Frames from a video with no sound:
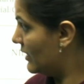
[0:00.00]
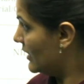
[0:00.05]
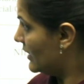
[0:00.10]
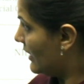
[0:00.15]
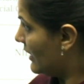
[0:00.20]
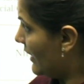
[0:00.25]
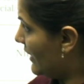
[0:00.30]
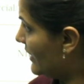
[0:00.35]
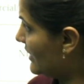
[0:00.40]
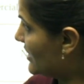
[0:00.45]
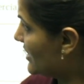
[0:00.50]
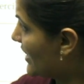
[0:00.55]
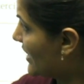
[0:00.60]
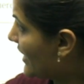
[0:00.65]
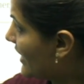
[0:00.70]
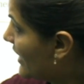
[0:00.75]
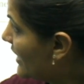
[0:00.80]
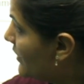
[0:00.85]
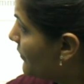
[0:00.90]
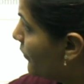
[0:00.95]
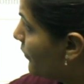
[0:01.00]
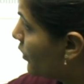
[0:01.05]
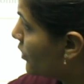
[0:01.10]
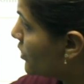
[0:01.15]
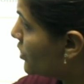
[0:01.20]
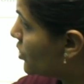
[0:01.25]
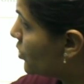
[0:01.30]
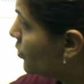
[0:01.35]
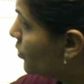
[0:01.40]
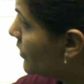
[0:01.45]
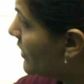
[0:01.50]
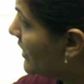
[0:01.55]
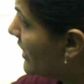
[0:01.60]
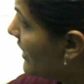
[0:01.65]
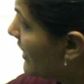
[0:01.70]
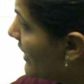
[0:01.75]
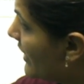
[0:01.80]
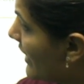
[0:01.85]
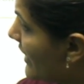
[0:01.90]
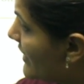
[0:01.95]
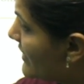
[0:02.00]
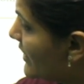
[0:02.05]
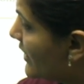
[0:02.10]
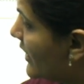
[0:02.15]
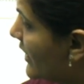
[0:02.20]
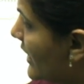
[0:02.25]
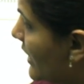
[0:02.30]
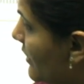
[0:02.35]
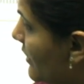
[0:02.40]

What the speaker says: And second, for junior executive